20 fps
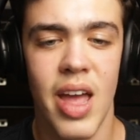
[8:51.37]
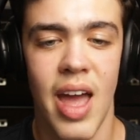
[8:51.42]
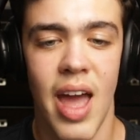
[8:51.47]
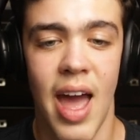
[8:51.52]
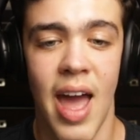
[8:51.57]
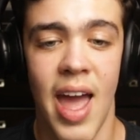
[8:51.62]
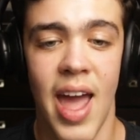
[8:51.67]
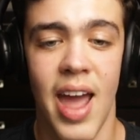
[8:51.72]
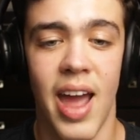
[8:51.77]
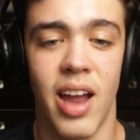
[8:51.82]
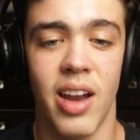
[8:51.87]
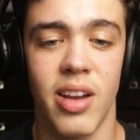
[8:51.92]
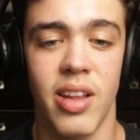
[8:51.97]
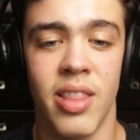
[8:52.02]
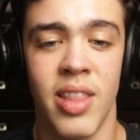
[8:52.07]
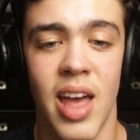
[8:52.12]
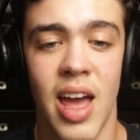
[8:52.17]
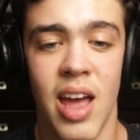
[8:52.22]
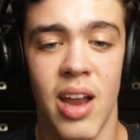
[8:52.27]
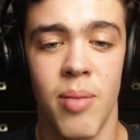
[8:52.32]
And
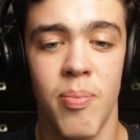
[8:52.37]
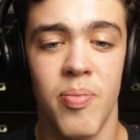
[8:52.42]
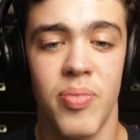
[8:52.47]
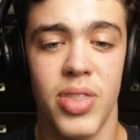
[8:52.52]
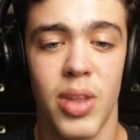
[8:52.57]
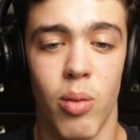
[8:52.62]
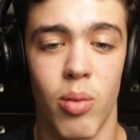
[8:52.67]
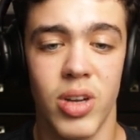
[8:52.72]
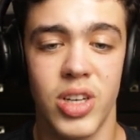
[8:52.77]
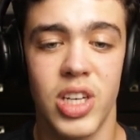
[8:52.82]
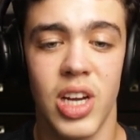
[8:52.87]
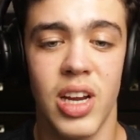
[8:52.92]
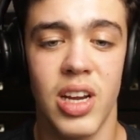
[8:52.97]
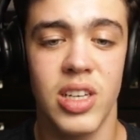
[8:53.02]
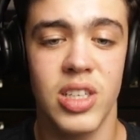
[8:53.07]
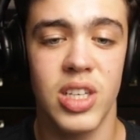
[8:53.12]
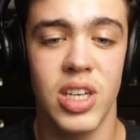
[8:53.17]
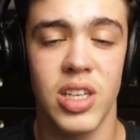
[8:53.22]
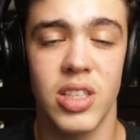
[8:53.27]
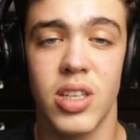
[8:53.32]
then we
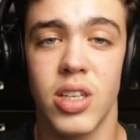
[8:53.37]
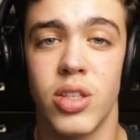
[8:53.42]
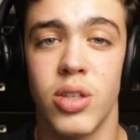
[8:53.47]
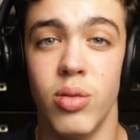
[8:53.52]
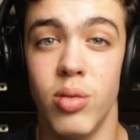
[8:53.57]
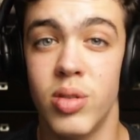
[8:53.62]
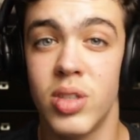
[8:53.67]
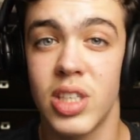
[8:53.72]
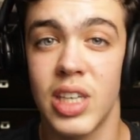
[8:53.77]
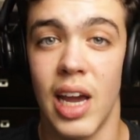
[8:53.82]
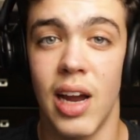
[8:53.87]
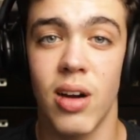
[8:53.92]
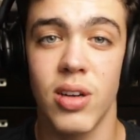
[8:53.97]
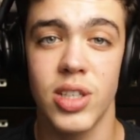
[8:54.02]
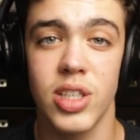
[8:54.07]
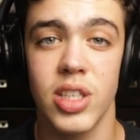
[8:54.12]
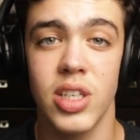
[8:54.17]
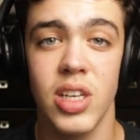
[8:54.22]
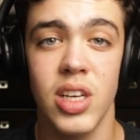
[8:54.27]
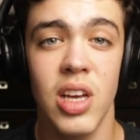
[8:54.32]
changed it to
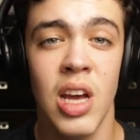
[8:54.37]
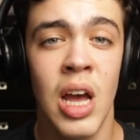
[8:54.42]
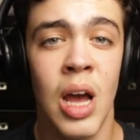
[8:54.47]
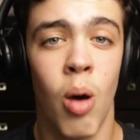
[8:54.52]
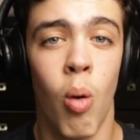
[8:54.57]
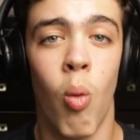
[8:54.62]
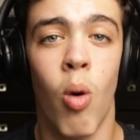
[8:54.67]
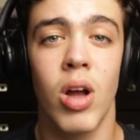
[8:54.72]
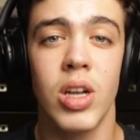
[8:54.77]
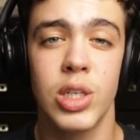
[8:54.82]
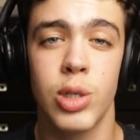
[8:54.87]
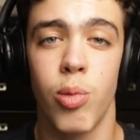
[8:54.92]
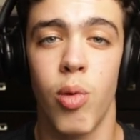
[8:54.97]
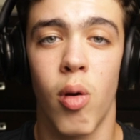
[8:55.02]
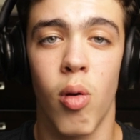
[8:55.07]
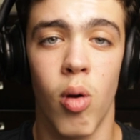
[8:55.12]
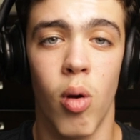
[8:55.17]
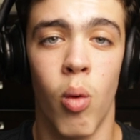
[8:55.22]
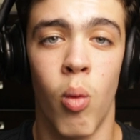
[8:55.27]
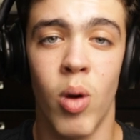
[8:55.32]
scarcity once we
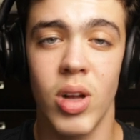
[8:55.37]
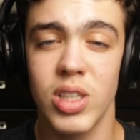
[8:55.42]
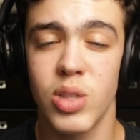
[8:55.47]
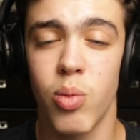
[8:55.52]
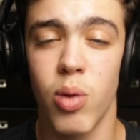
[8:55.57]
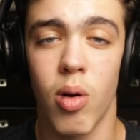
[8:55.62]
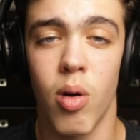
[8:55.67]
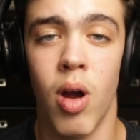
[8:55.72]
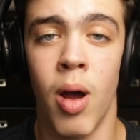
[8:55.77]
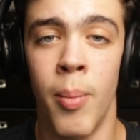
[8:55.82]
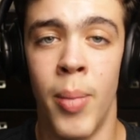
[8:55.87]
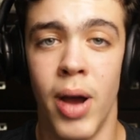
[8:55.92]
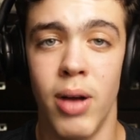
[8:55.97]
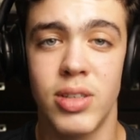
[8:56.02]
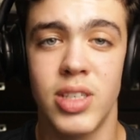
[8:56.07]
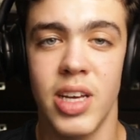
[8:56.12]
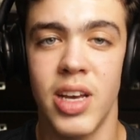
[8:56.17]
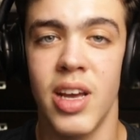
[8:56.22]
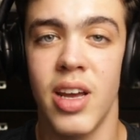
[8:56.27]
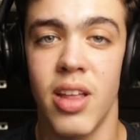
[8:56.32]
were about
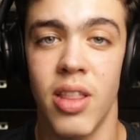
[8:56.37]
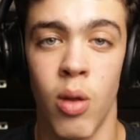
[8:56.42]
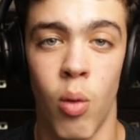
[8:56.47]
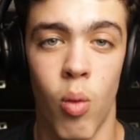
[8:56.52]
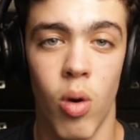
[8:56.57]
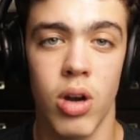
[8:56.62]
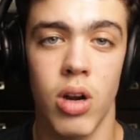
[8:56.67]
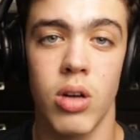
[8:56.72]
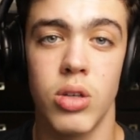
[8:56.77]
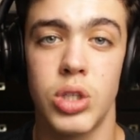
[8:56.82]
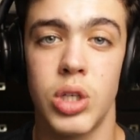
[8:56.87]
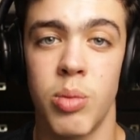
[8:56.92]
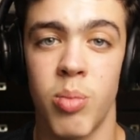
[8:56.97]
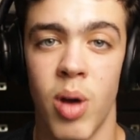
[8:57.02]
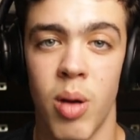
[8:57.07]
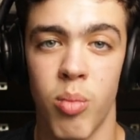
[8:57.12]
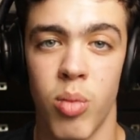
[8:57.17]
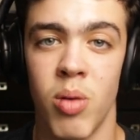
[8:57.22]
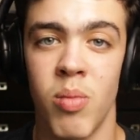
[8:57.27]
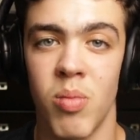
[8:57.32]
to hit the 100
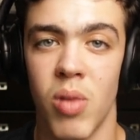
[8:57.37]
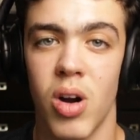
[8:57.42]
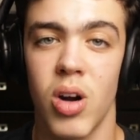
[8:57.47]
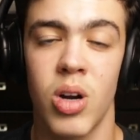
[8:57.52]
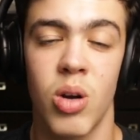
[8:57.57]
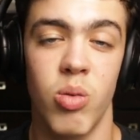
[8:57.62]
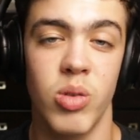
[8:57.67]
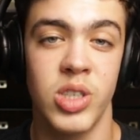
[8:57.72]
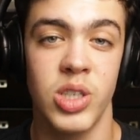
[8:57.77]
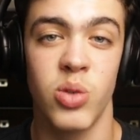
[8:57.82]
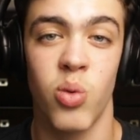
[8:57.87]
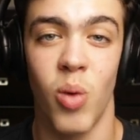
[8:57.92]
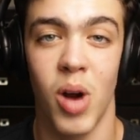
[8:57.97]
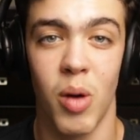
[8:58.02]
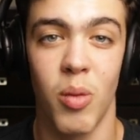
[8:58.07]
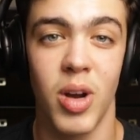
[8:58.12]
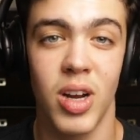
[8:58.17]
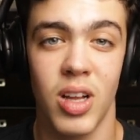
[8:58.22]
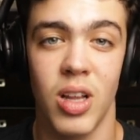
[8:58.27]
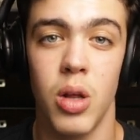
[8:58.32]
member mark, which is where
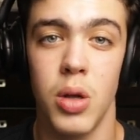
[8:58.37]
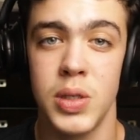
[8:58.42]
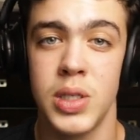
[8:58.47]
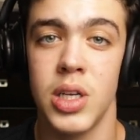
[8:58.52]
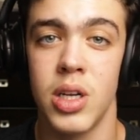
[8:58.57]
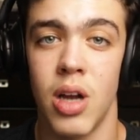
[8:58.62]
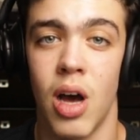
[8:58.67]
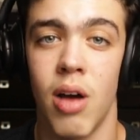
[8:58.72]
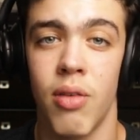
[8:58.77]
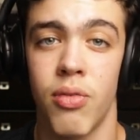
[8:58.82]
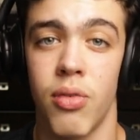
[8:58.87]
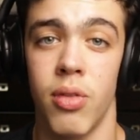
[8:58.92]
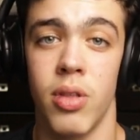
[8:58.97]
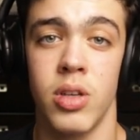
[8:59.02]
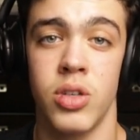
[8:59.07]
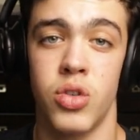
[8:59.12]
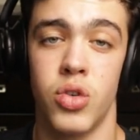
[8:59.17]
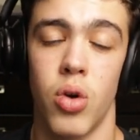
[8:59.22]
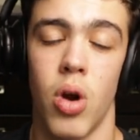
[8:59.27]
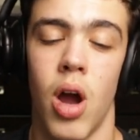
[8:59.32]
we closed it off for
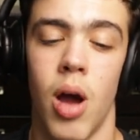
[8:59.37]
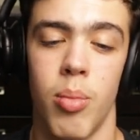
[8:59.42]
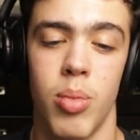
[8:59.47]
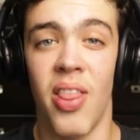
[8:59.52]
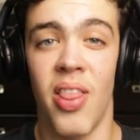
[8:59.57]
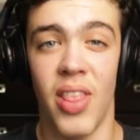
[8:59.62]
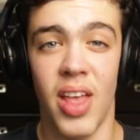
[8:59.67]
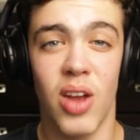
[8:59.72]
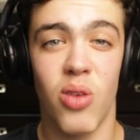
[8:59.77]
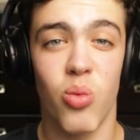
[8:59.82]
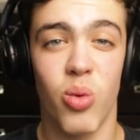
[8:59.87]
this drop. And then